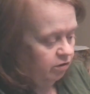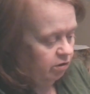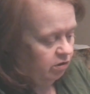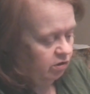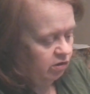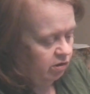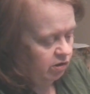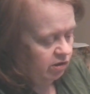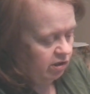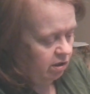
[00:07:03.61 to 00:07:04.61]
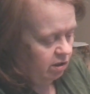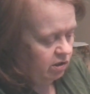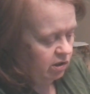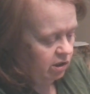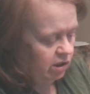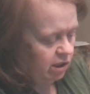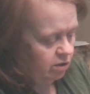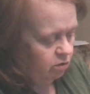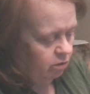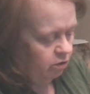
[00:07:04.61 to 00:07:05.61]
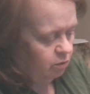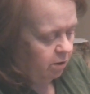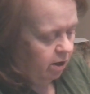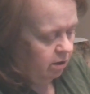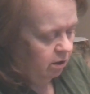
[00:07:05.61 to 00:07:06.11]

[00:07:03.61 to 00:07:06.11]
because this is the center spot.